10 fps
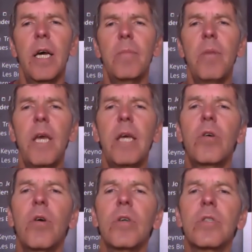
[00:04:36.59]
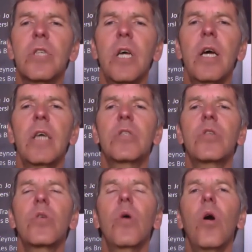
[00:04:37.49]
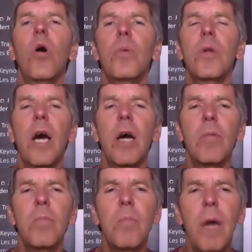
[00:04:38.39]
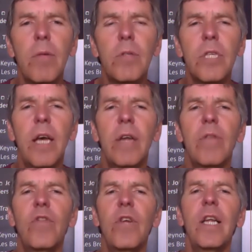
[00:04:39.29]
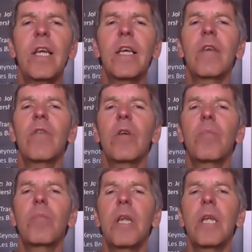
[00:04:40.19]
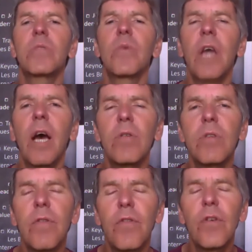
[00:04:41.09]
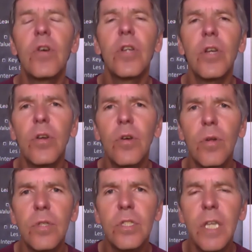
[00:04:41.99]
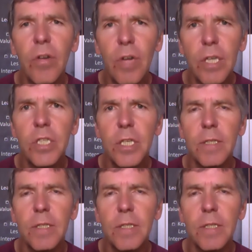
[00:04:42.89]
may cause us to open our mouths and freely give our opinions without further consideration.